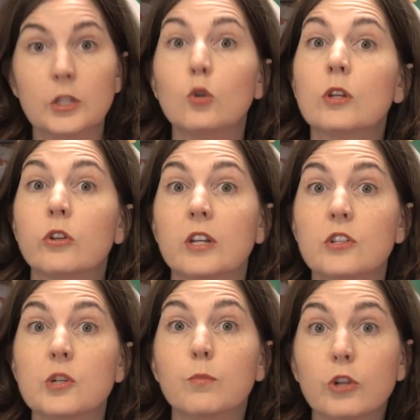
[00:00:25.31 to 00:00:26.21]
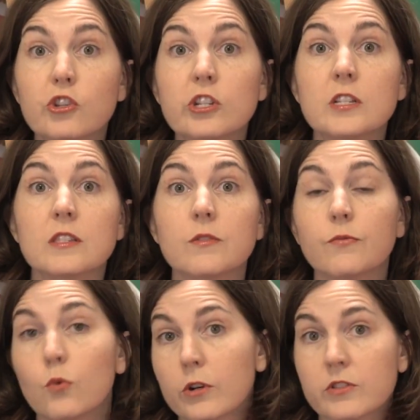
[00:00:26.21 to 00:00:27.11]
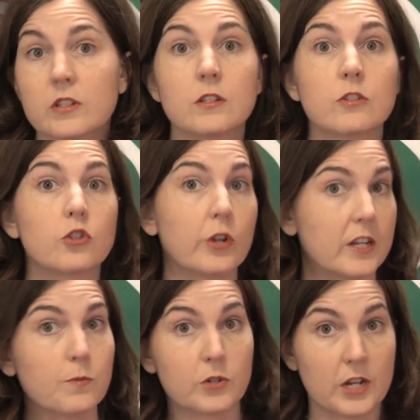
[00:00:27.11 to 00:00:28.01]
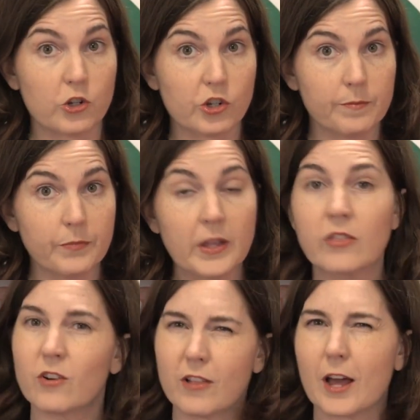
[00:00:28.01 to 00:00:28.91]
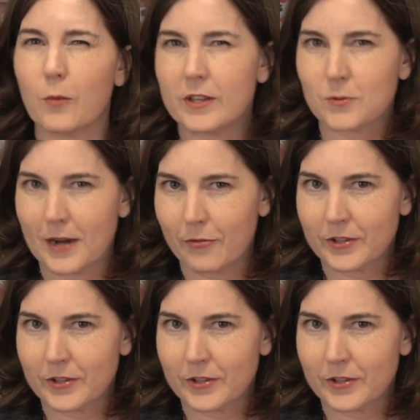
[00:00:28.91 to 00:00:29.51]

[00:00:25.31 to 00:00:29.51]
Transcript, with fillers: you can look into bridges, forces, transportation, there are a lot of ways around